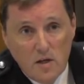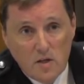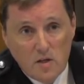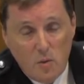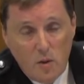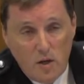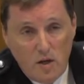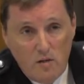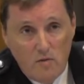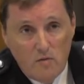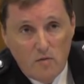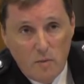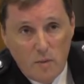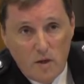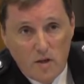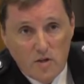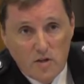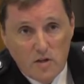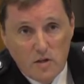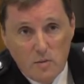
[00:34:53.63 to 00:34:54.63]
So any
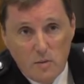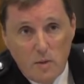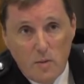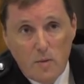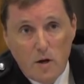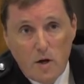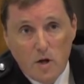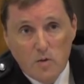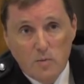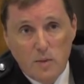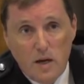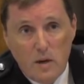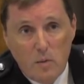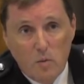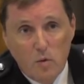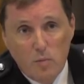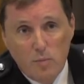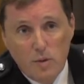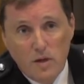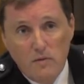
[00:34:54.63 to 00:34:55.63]
information that would be passed back
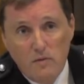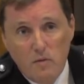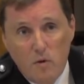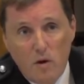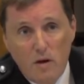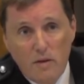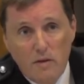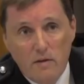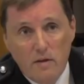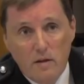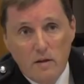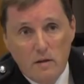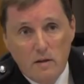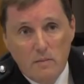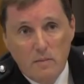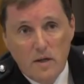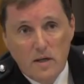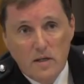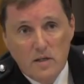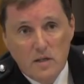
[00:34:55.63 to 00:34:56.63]
would be via the
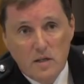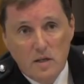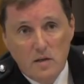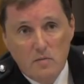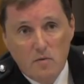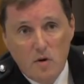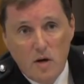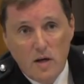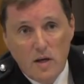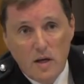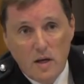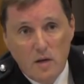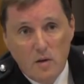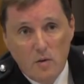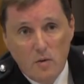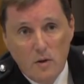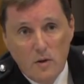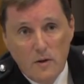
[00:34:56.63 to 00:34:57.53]
main scheme radio.